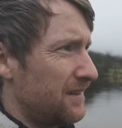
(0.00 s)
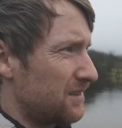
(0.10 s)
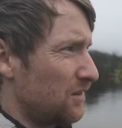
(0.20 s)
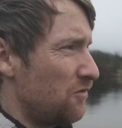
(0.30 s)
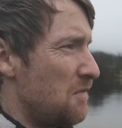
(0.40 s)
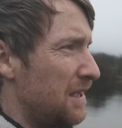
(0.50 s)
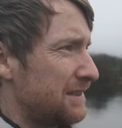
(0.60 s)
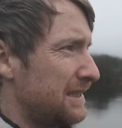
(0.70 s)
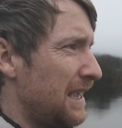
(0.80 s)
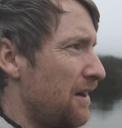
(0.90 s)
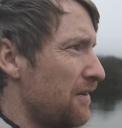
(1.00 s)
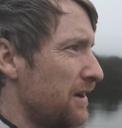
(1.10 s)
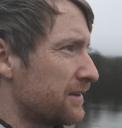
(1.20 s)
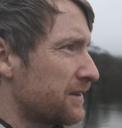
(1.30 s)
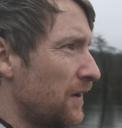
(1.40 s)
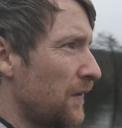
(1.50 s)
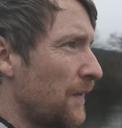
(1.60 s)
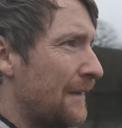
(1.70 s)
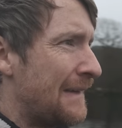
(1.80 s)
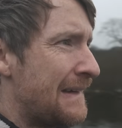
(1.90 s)
sort of messy area. So
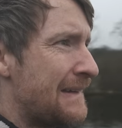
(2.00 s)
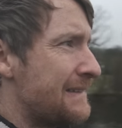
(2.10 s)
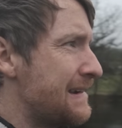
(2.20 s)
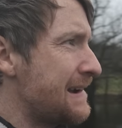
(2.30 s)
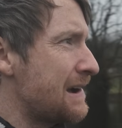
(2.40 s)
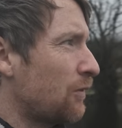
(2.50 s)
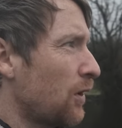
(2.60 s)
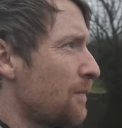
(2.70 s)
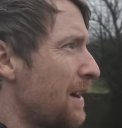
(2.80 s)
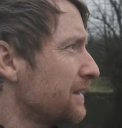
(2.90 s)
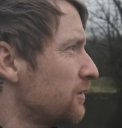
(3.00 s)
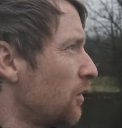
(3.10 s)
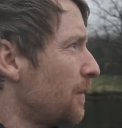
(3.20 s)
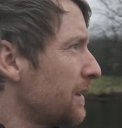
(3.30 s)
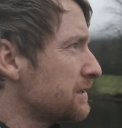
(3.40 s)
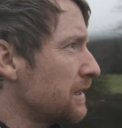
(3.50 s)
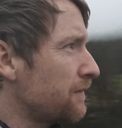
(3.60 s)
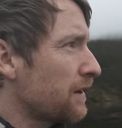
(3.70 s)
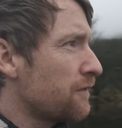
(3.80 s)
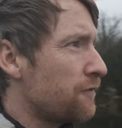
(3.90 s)
yeah, what I might do, I might see
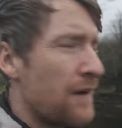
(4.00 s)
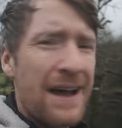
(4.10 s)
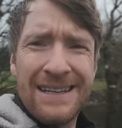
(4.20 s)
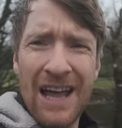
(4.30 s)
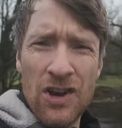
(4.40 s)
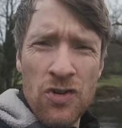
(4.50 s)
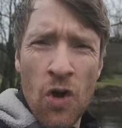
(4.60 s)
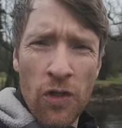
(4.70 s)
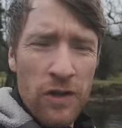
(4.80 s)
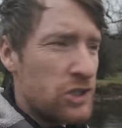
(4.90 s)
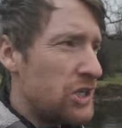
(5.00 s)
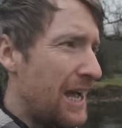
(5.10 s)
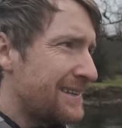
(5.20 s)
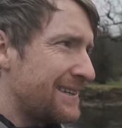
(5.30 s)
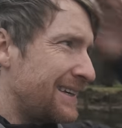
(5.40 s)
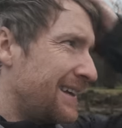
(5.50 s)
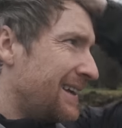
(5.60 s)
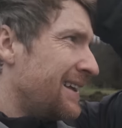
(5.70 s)
if I can find another jetty.